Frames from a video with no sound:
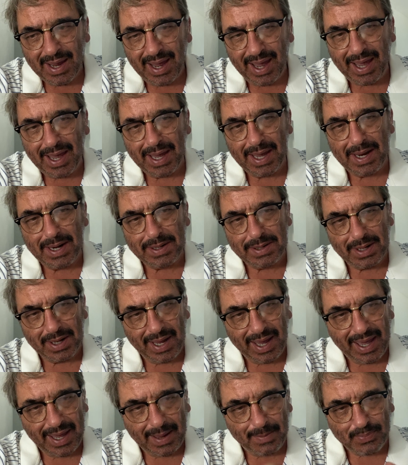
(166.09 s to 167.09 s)
and
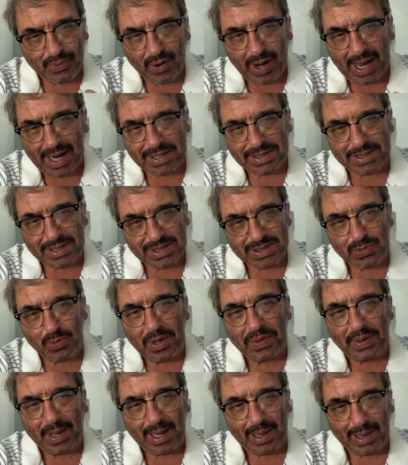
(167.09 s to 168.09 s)
practiced
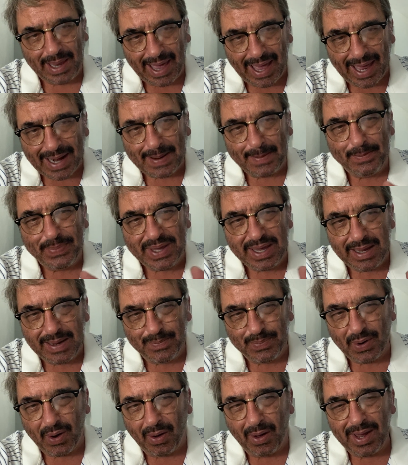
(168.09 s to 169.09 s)
with a lot of
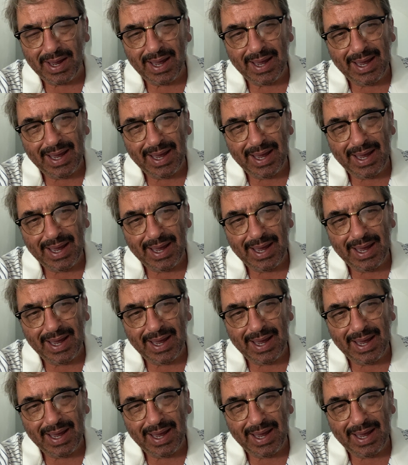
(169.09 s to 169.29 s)
people.